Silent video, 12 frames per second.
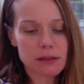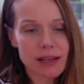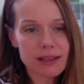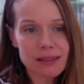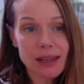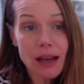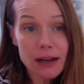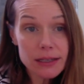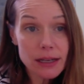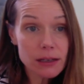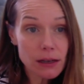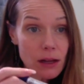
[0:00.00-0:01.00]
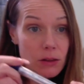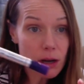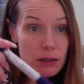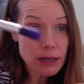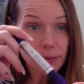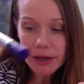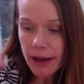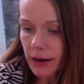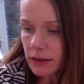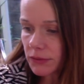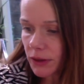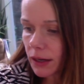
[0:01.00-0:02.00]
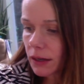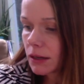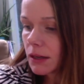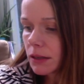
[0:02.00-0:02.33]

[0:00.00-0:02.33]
they, they kind of take a long time to activate.